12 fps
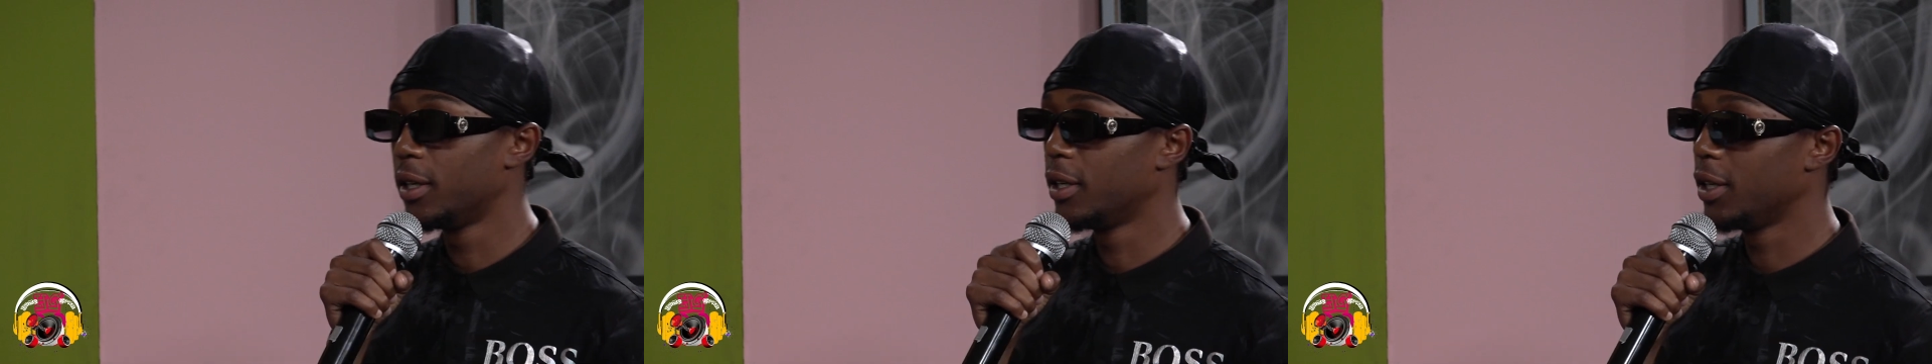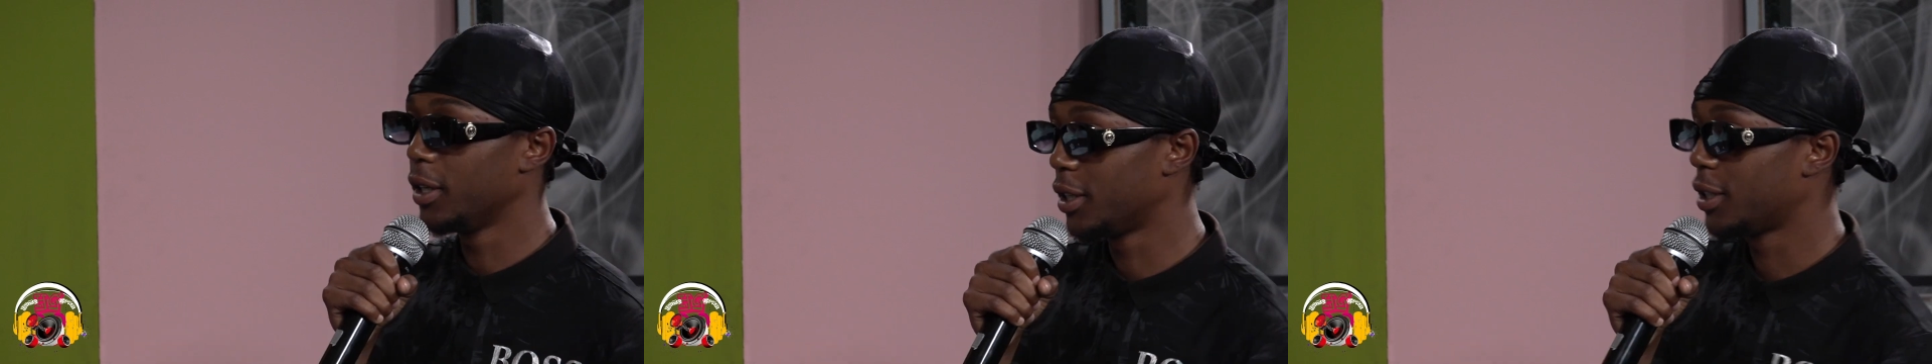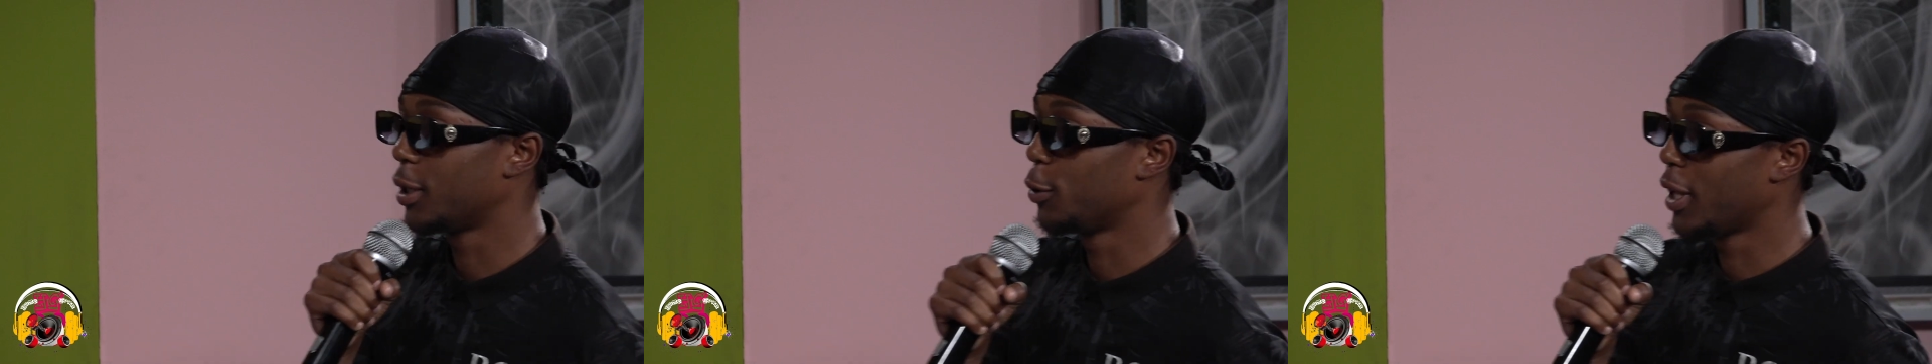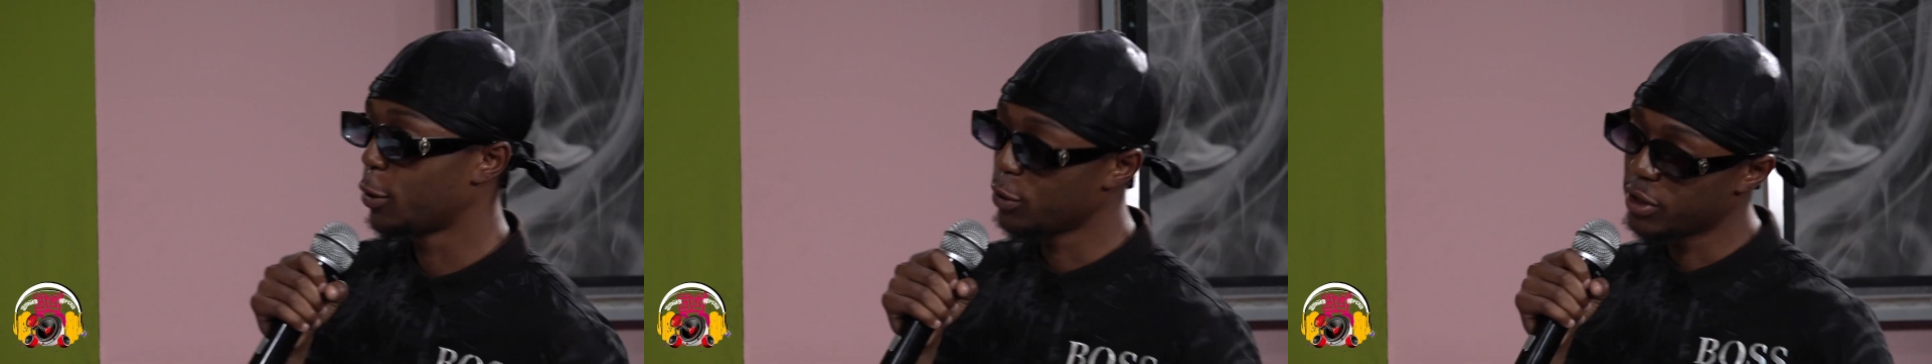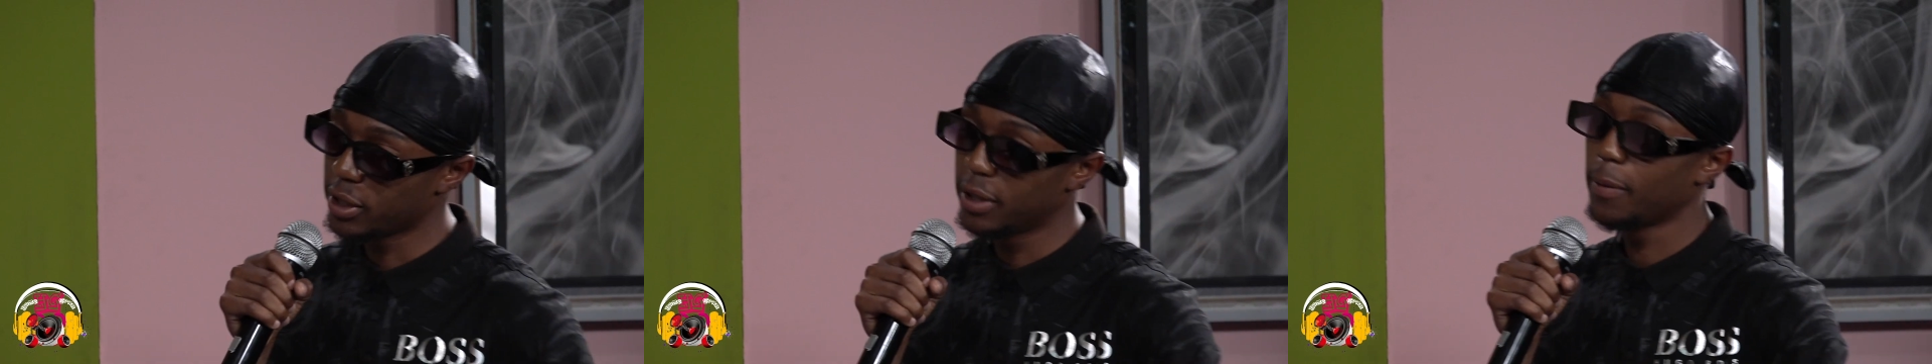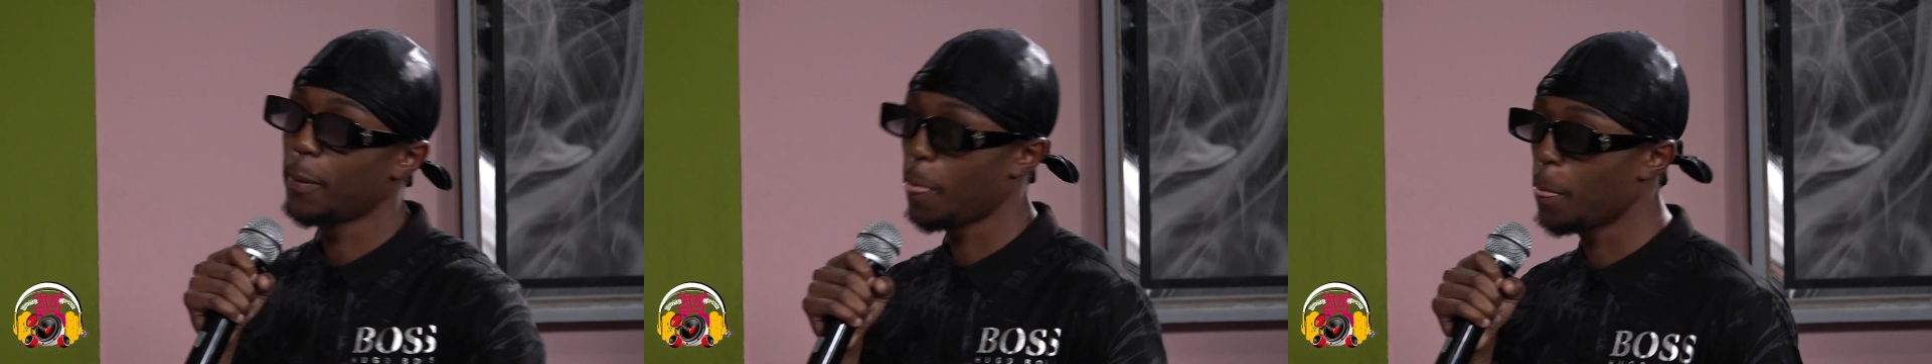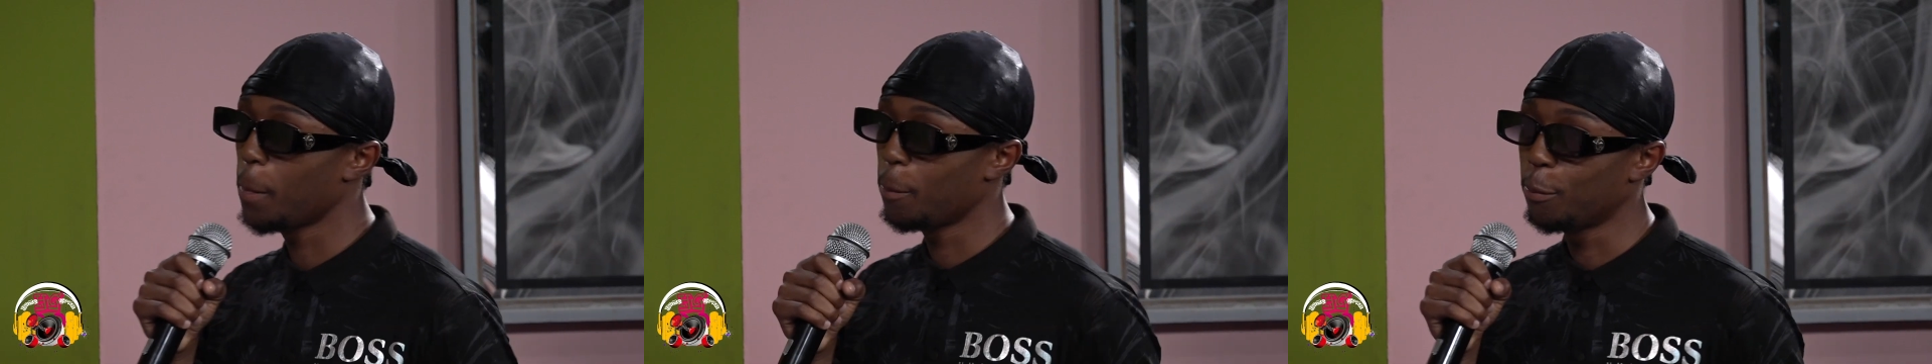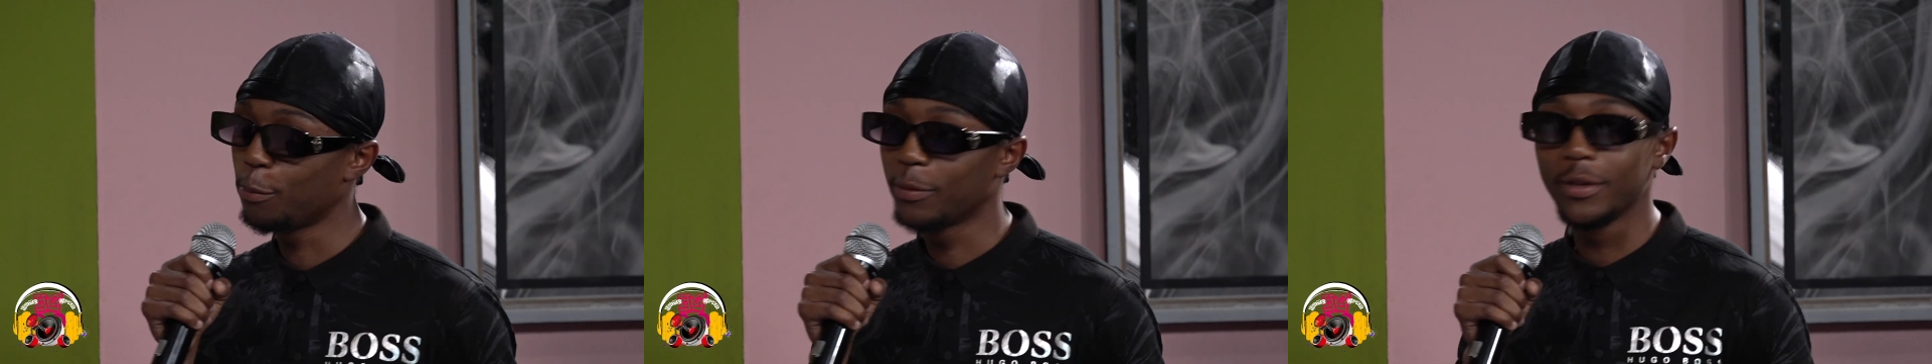That was an African
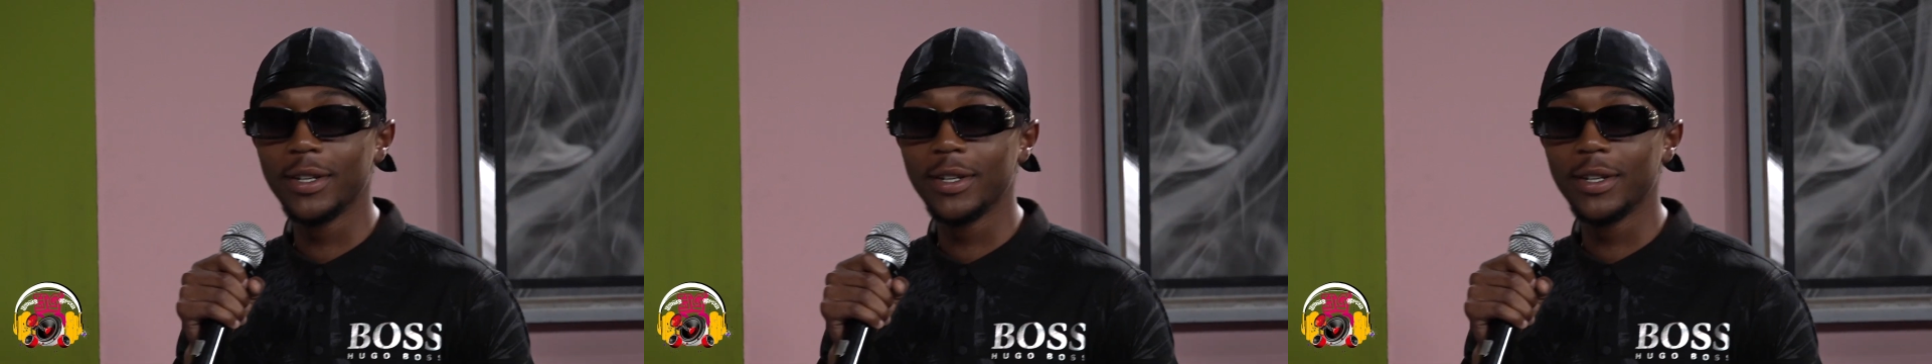thing.